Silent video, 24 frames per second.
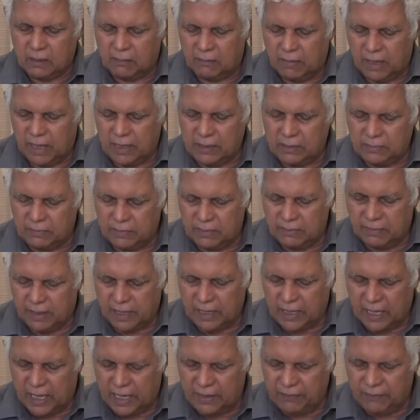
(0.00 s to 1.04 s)
My,
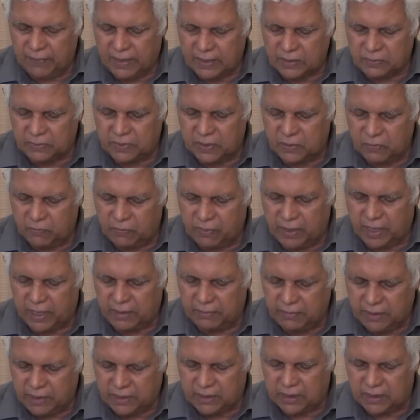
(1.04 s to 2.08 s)
my life has been
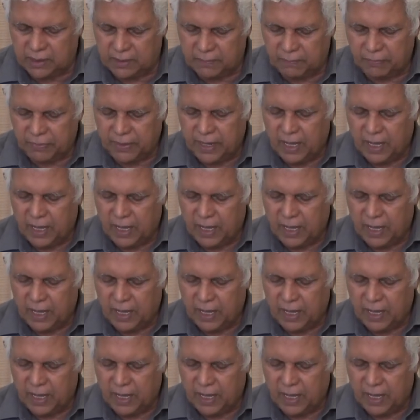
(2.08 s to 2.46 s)
very bitter.